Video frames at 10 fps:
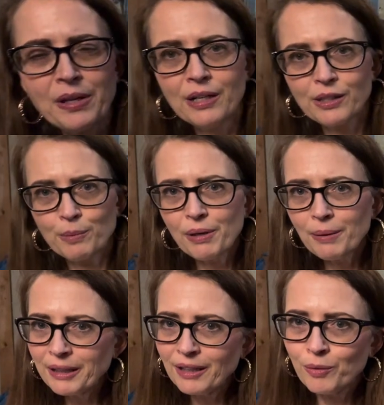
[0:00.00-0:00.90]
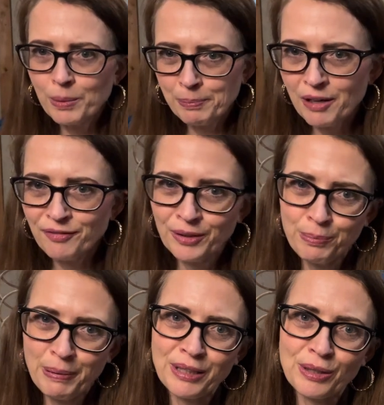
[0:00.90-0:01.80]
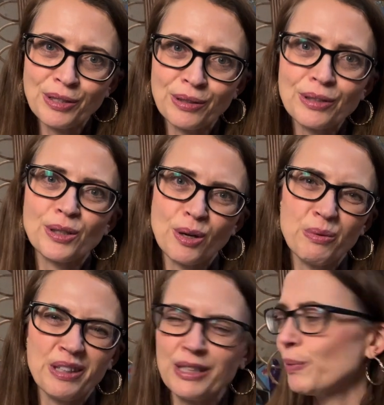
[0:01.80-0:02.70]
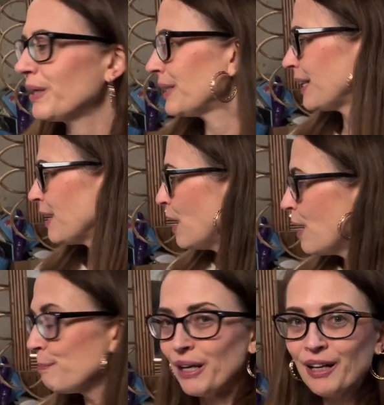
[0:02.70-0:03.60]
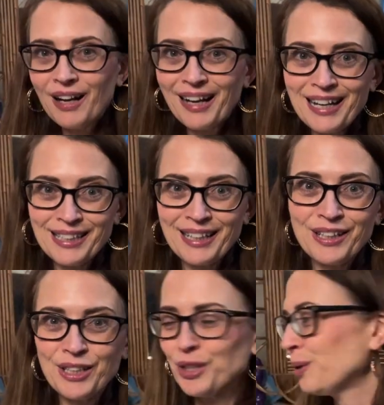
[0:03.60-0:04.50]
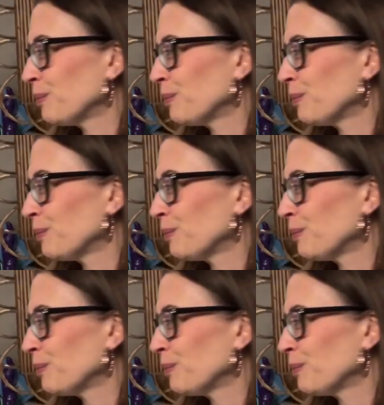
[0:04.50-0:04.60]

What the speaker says: So I'm probably going to whip off a new pencil skirt to go with this one day. But guys, I got to show you